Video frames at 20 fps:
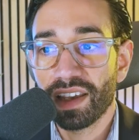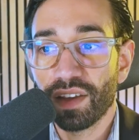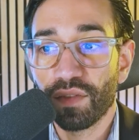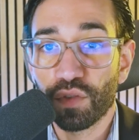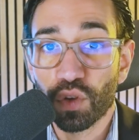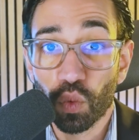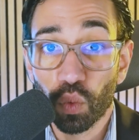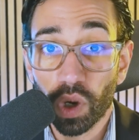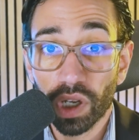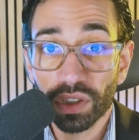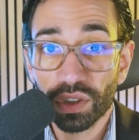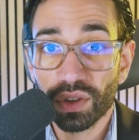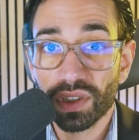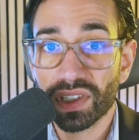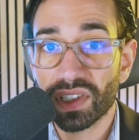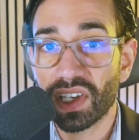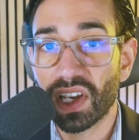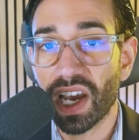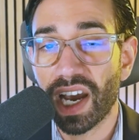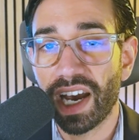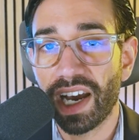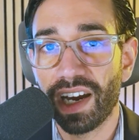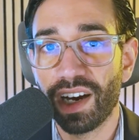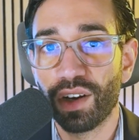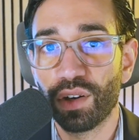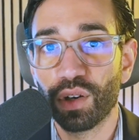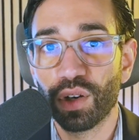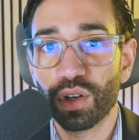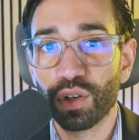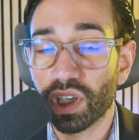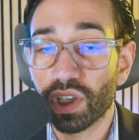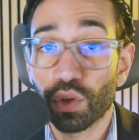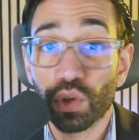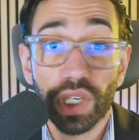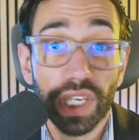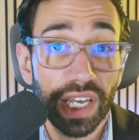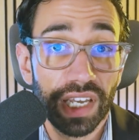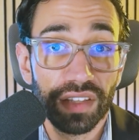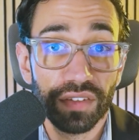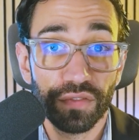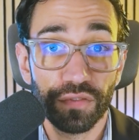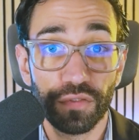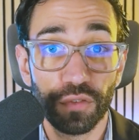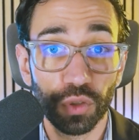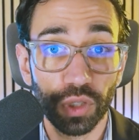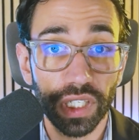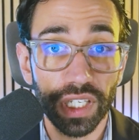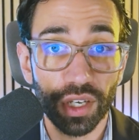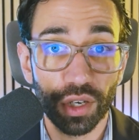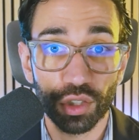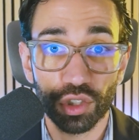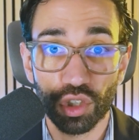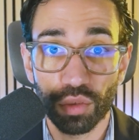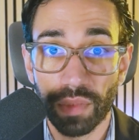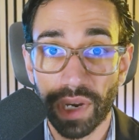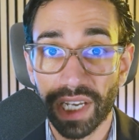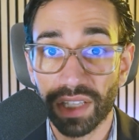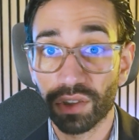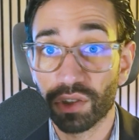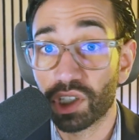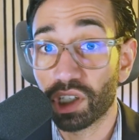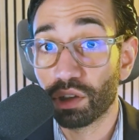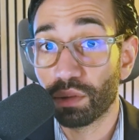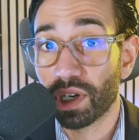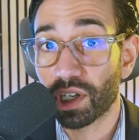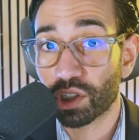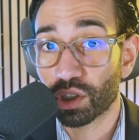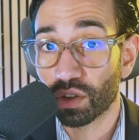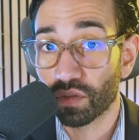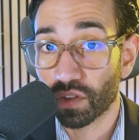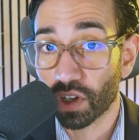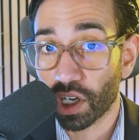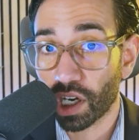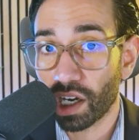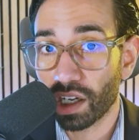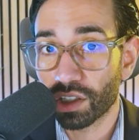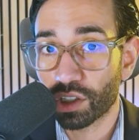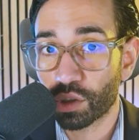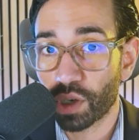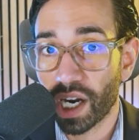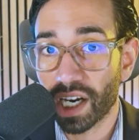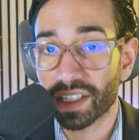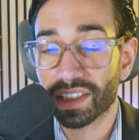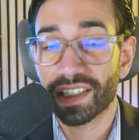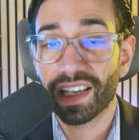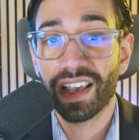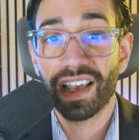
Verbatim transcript: If you want to see how you can fully automate the generation of the contract,